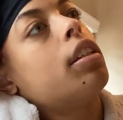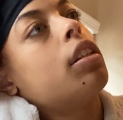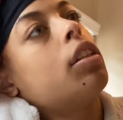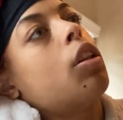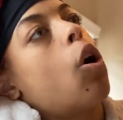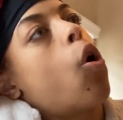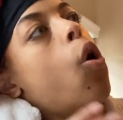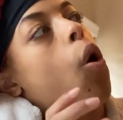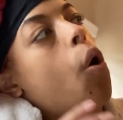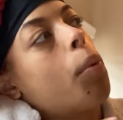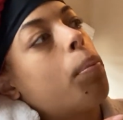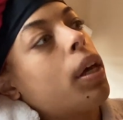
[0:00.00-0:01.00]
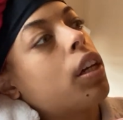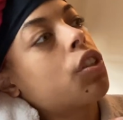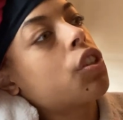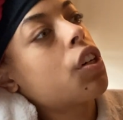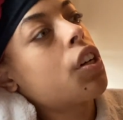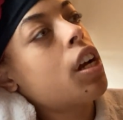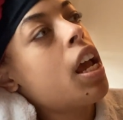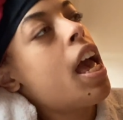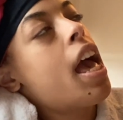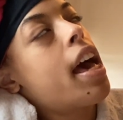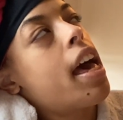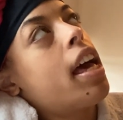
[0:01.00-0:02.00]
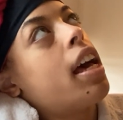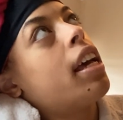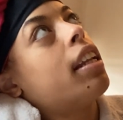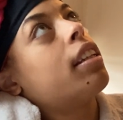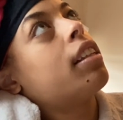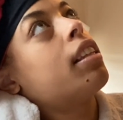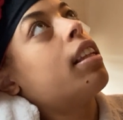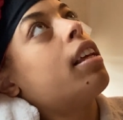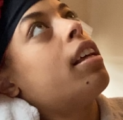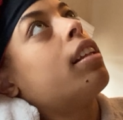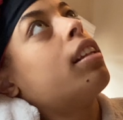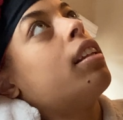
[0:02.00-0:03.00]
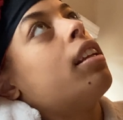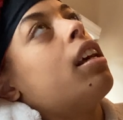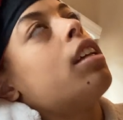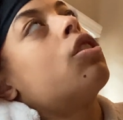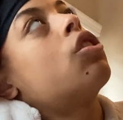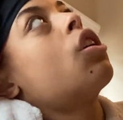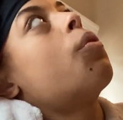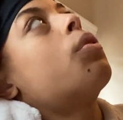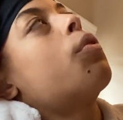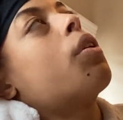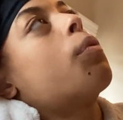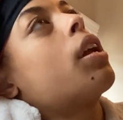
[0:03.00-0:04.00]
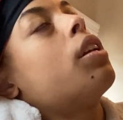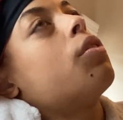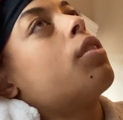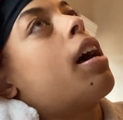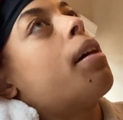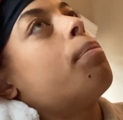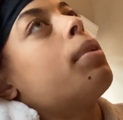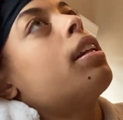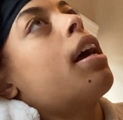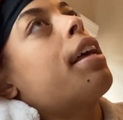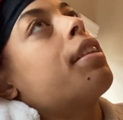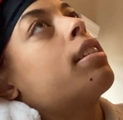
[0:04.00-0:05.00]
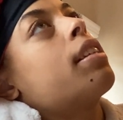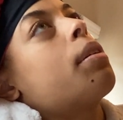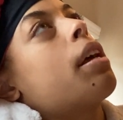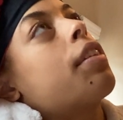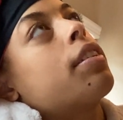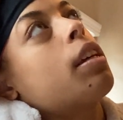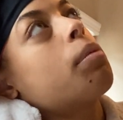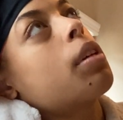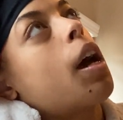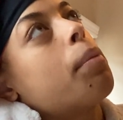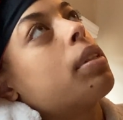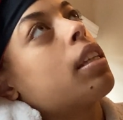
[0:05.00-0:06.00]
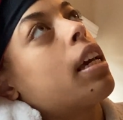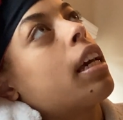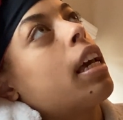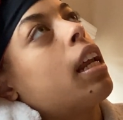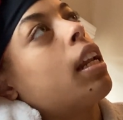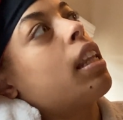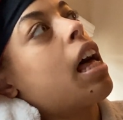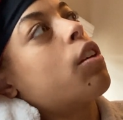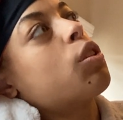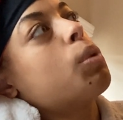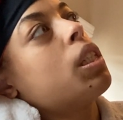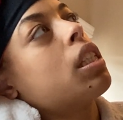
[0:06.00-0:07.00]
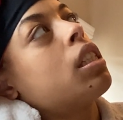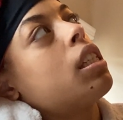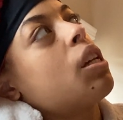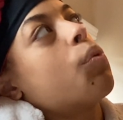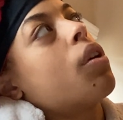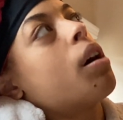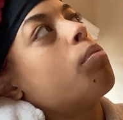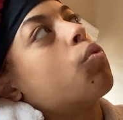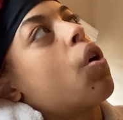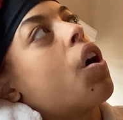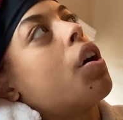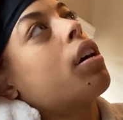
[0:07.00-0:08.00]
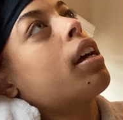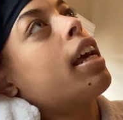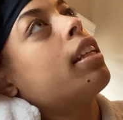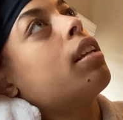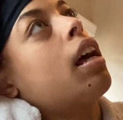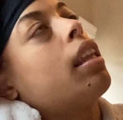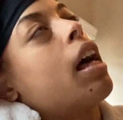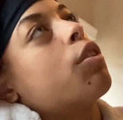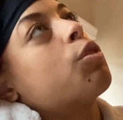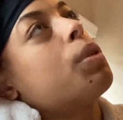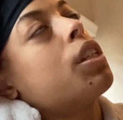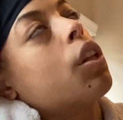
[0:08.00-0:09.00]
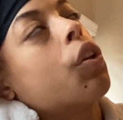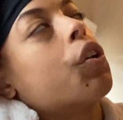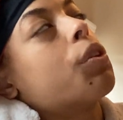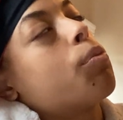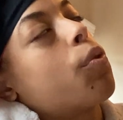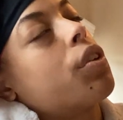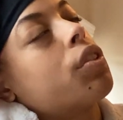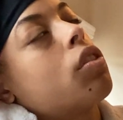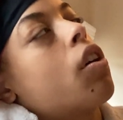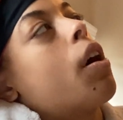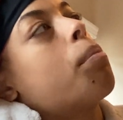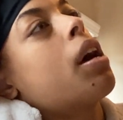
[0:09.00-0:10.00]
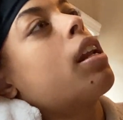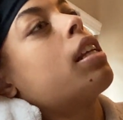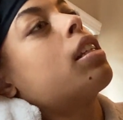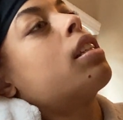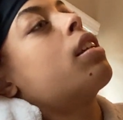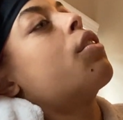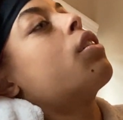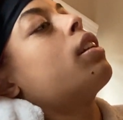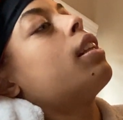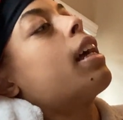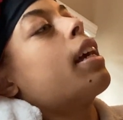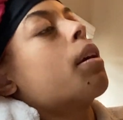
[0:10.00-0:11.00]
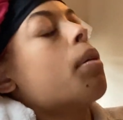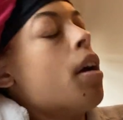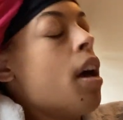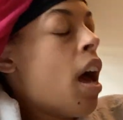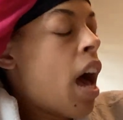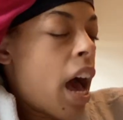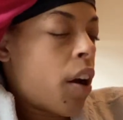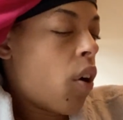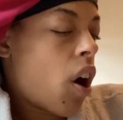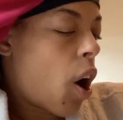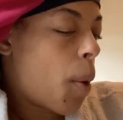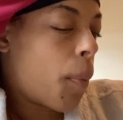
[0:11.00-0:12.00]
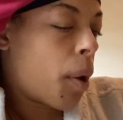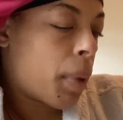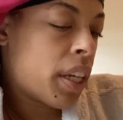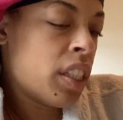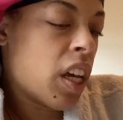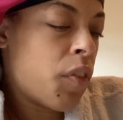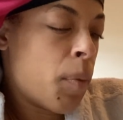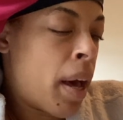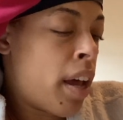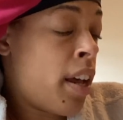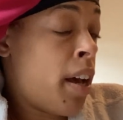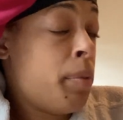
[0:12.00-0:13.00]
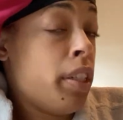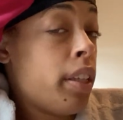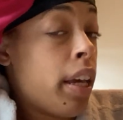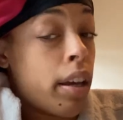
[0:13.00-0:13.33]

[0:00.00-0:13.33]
the whole picture. And it's so annoying when I do that, but not at the same time, it's like it allows me to see where I'm wrong and allows me to learn more. So I'm not necessarily like, I don't harp on myself about it. I'm just like,